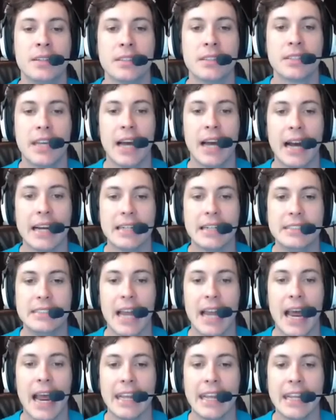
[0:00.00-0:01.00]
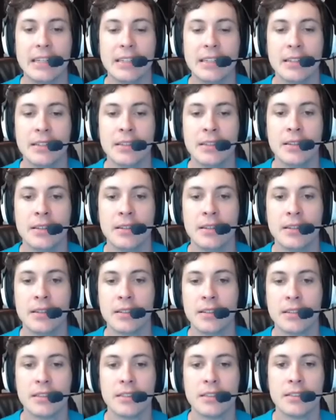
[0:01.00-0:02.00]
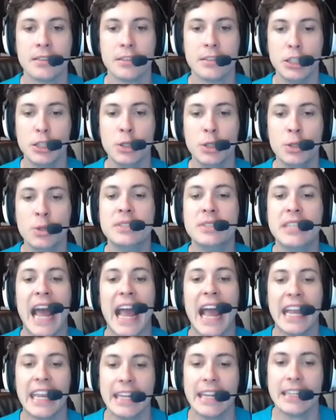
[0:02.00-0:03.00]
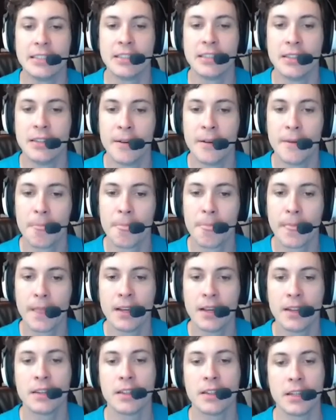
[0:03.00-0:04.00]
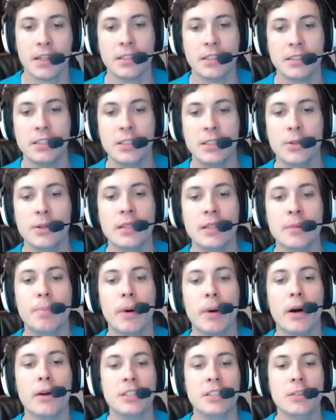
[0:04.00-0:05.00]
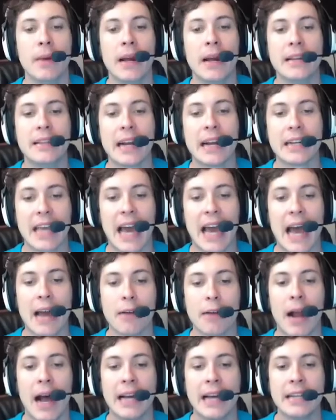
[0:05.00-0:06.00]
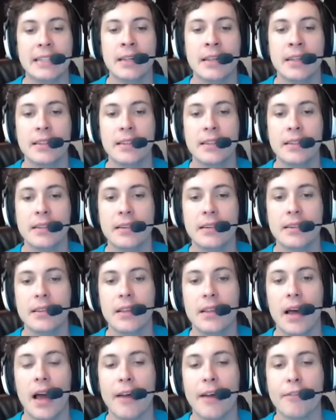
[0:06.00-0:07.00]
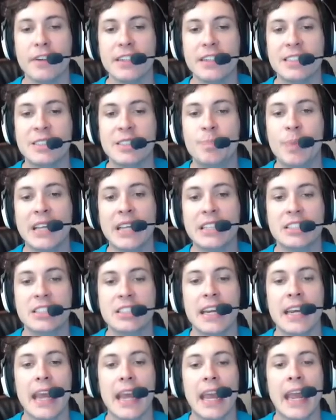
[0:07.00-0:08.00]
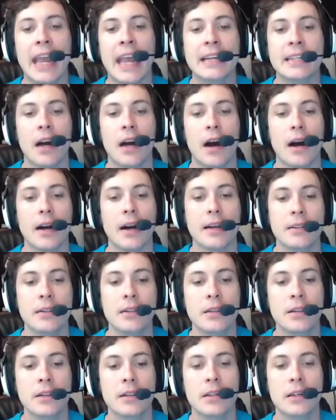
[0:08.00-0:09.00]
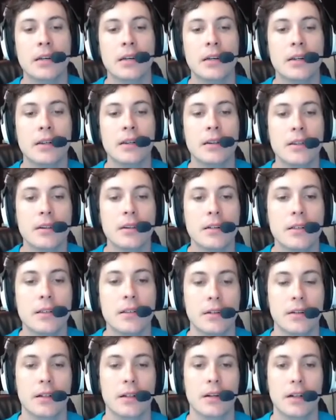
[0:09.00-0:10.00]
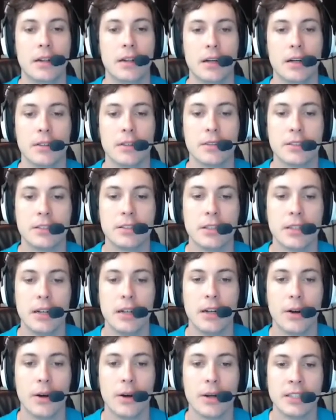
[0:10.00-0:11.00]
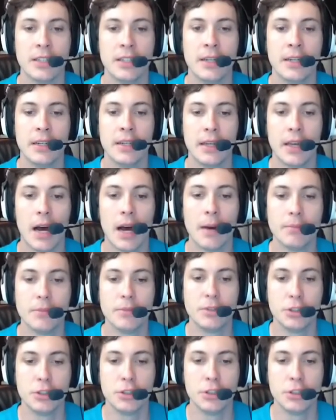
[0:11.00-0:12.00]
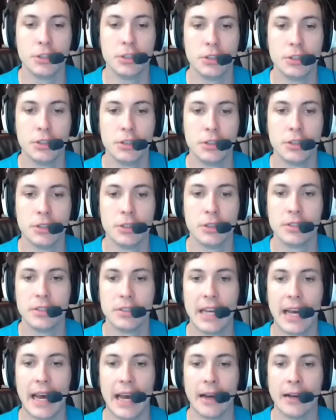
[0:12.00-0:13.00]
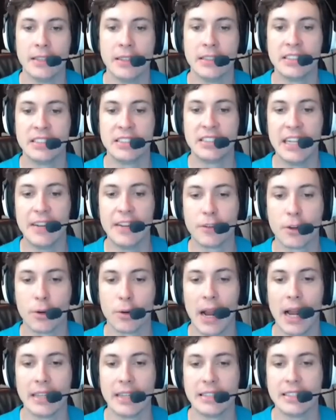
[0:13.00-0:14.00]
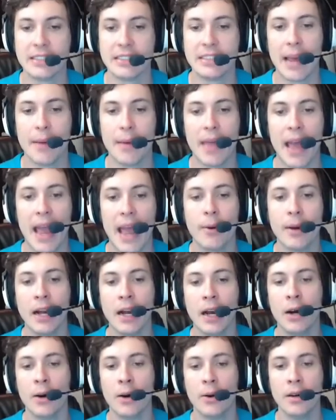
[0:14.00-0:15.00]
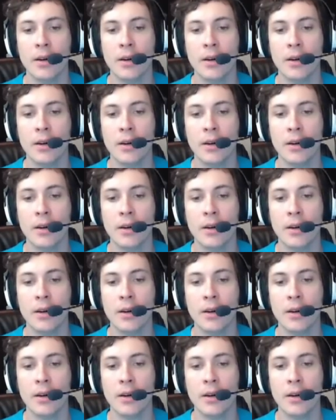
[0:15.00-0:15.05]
God dang it. You dang it. Curse you in the boat you made that guy ride every species in on. Oh, good lord. Oh, ah, Steve Carell is his name. There we go.